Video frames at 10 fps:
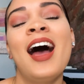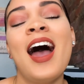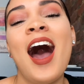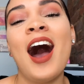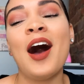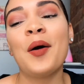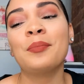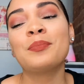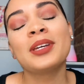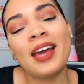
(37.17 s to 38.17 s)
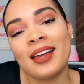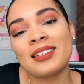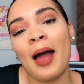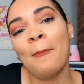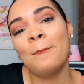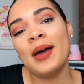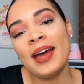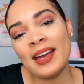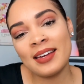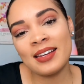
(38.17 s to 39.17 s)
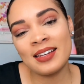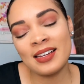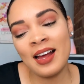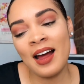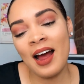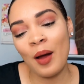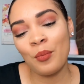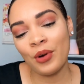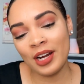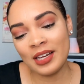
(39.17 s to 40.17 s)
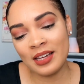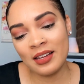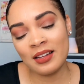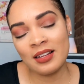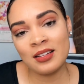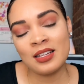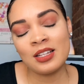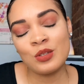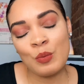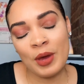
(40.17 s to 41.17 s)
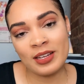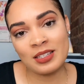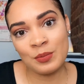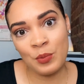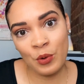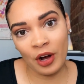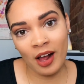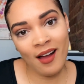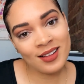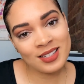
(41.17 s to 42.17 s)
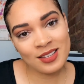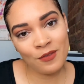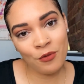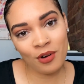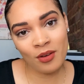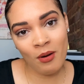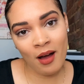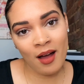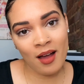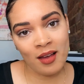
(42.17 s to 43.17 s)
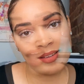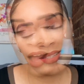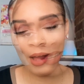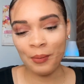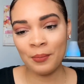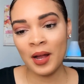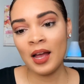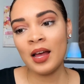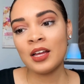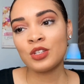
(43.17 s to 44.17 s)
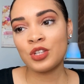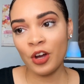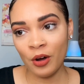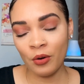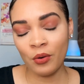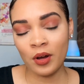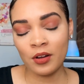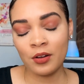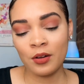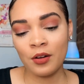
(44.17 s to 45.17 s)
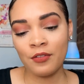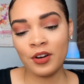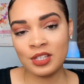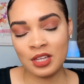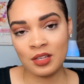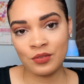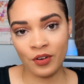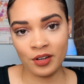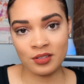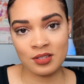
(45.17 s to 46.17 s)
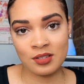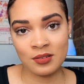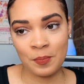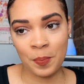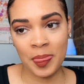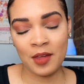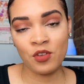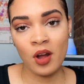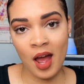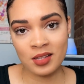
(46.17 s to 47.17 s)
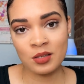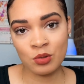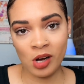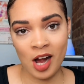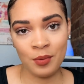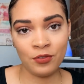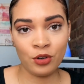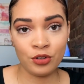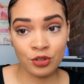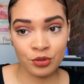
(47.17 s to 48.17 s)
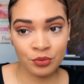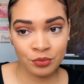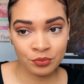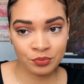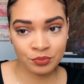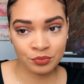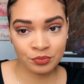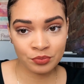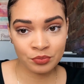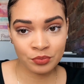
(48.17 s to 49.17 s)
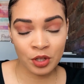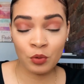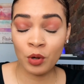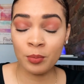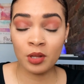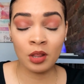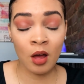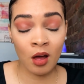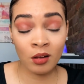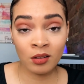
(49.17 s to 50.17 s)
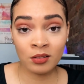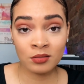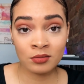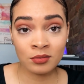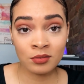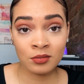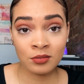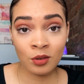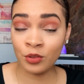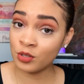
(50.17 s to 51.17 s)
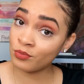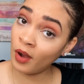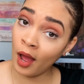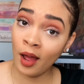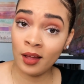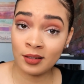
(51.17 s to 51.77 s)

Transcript: But yes, I'm back. I'm ready to make some more content for you guys. So first things first, if you're not subscribed, if you're new and you want to be along on this ride,